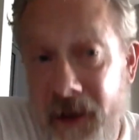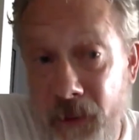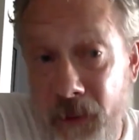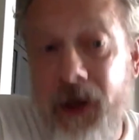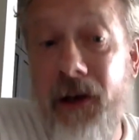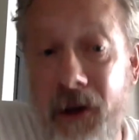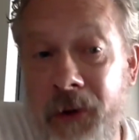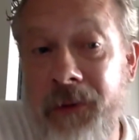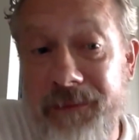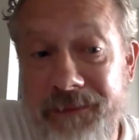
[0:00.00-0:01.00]
They will
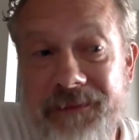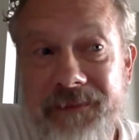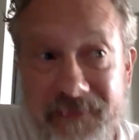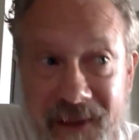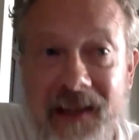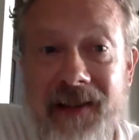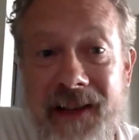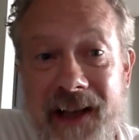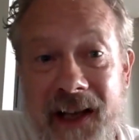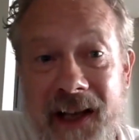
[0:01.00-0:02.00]
know that
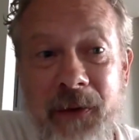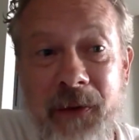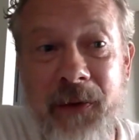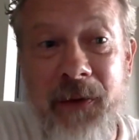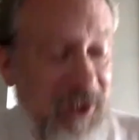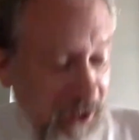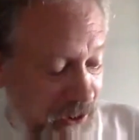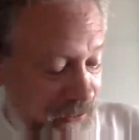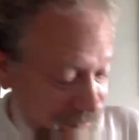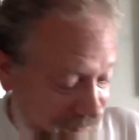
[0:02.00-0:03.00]
day when, you
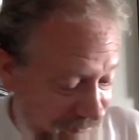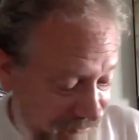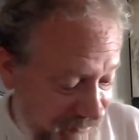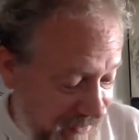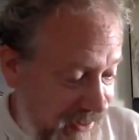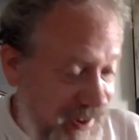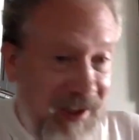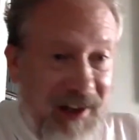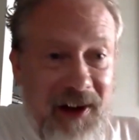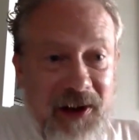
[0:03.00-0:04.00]
know,
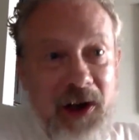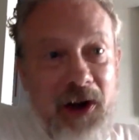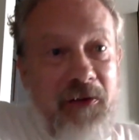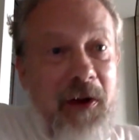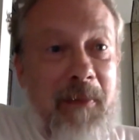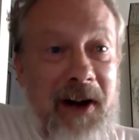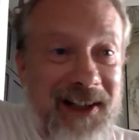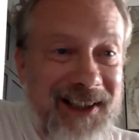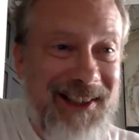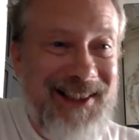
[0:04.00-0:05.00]
suddenly there are a lot of
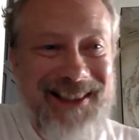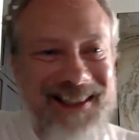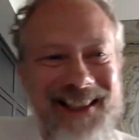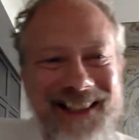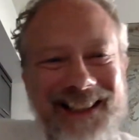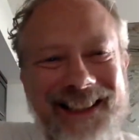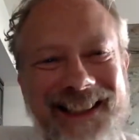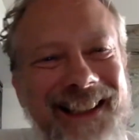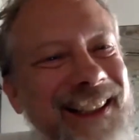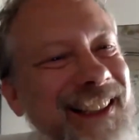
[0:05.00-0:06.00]
Americans
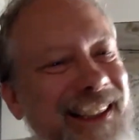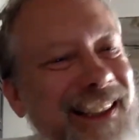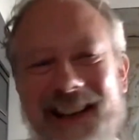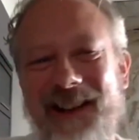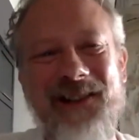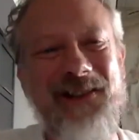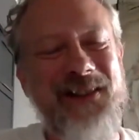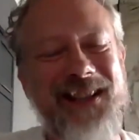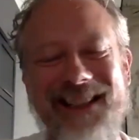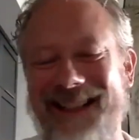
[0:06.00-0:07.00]
in our
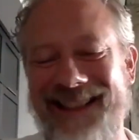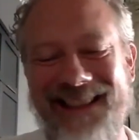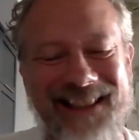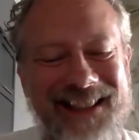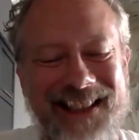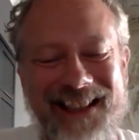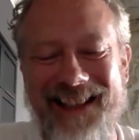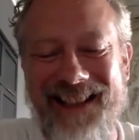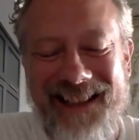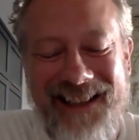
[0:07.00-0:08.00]
streets, and